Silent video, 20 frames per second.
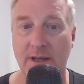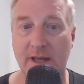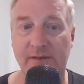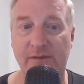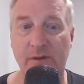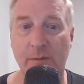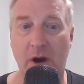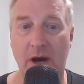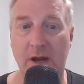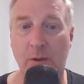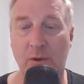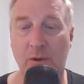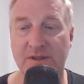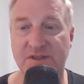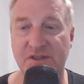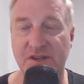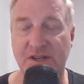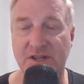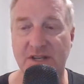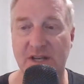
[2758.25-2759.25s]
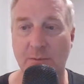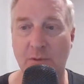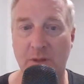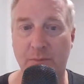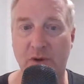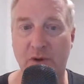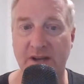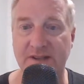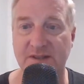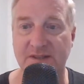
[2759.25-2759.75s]
If you bought at 160, well,
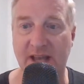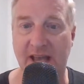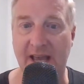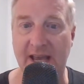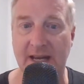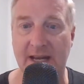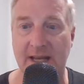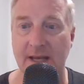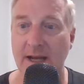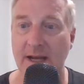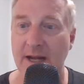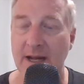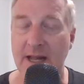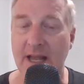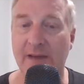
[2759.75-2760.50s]
the price is 80.